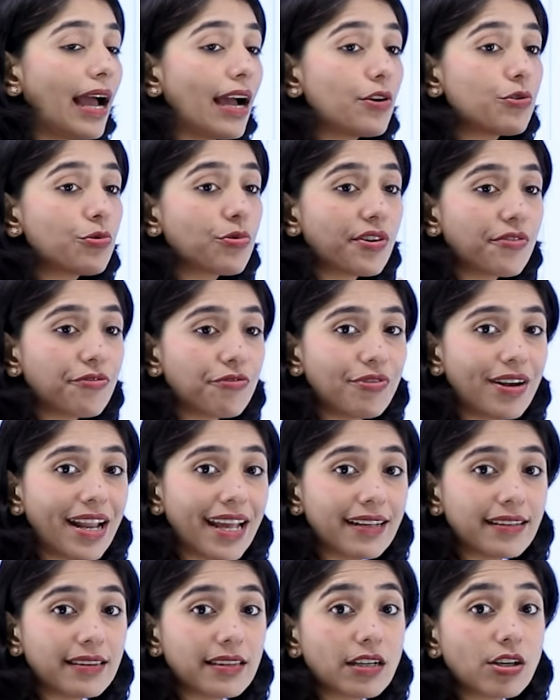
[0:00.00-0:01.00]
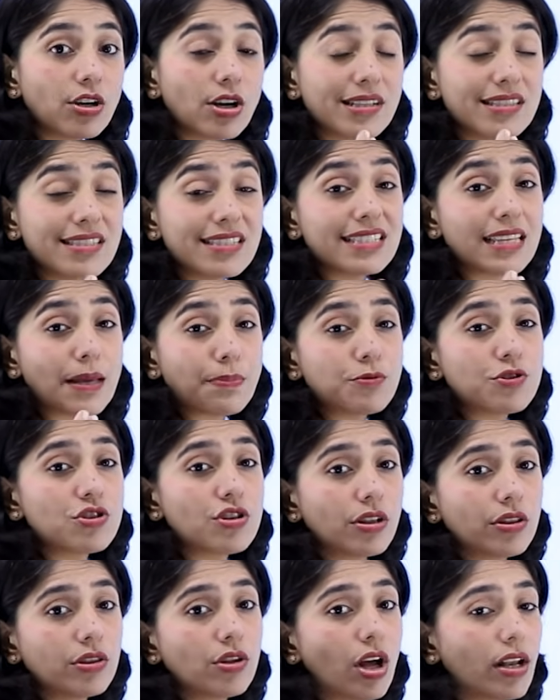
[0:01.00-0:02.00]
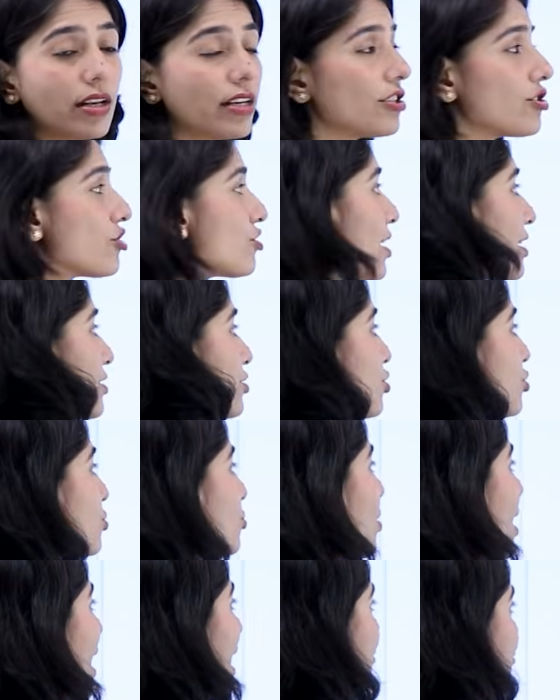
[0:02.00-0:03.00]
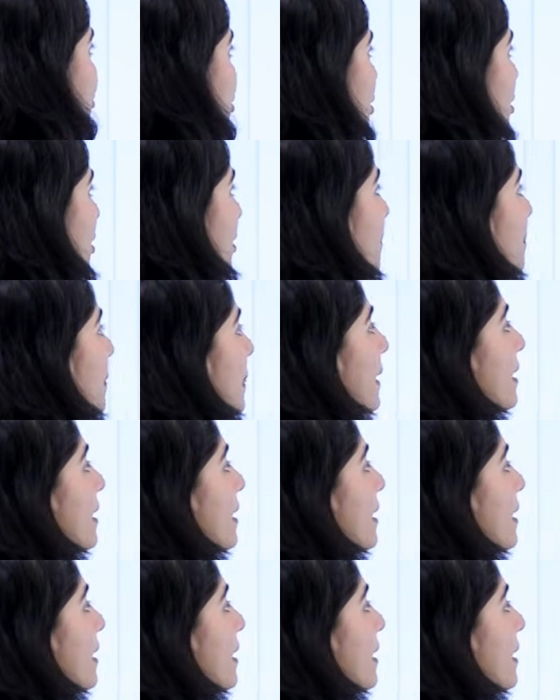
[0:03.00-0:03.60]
and reflect the conceptual knowledge that you have here.